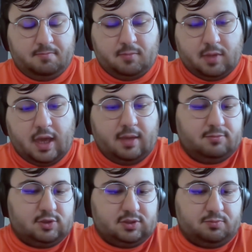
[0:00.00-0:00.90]
aim to
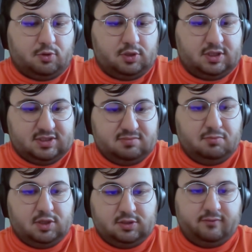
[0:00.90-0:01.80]
support as
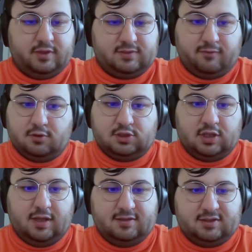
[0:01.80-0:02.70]
much of its
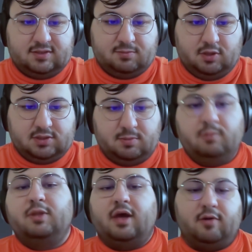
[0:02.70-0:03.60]
functionality as possible
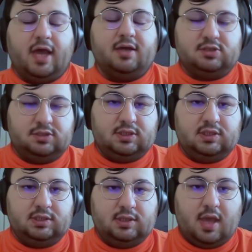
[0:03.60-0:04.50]
without actually
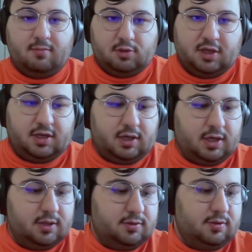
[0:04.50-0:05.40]
emulating
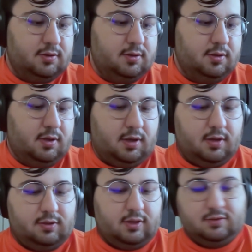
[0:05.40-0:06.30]
it. And
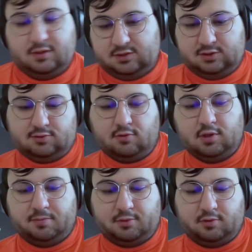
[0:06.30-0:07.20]
then there's Scroll
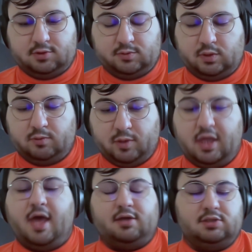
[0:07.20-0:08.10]
approach, where we
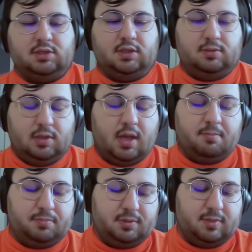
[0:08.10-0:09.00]
actually
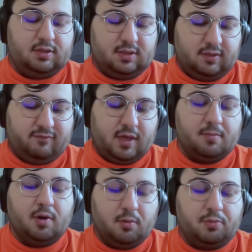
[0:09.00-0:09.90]
implement EVM
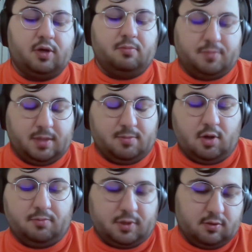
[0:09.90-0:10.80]
opcode by
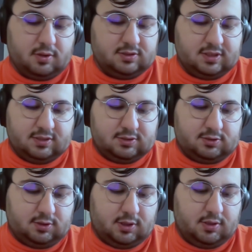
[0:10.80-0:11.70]
opcode inside the
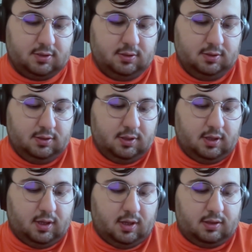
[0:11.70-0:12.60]
circuit.
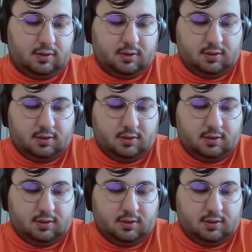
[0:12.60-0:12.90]
And